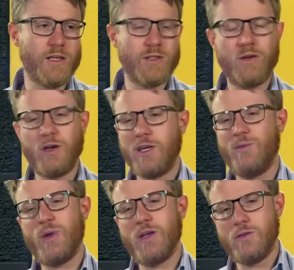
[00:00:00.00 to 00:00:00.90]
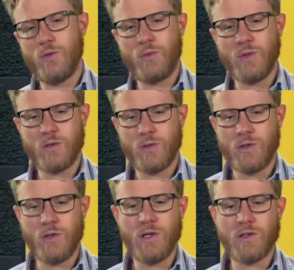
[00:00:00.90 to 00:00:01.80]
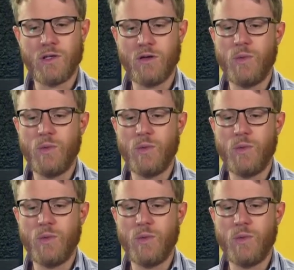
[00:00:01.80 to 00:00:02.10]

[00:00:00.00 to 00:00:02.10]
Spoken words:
year, not compared to what we saw 2 years ago,